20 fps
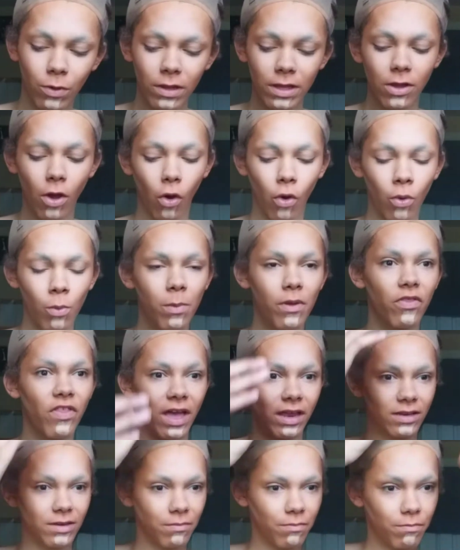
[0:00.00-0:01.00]
really hope
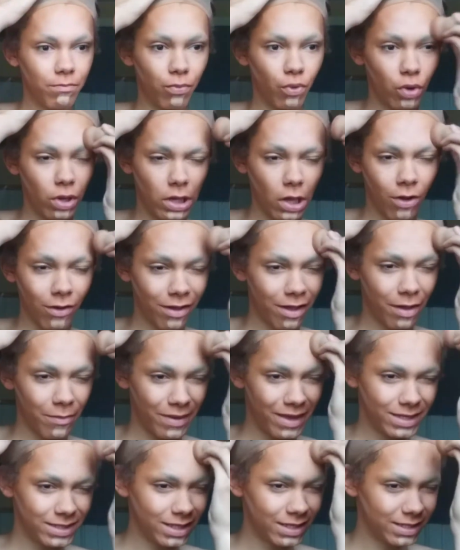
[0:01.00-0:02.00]
that Priyanka
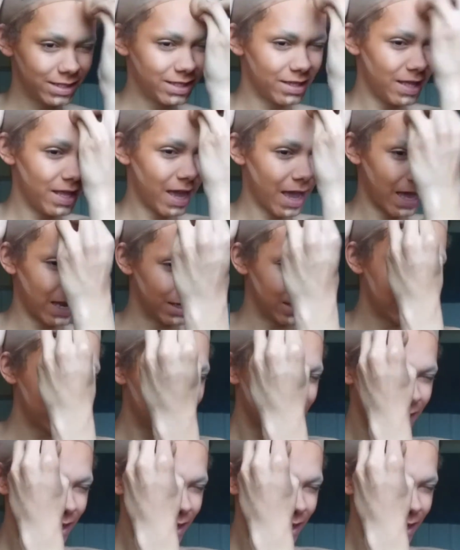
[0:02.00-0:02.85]
makes it to the end,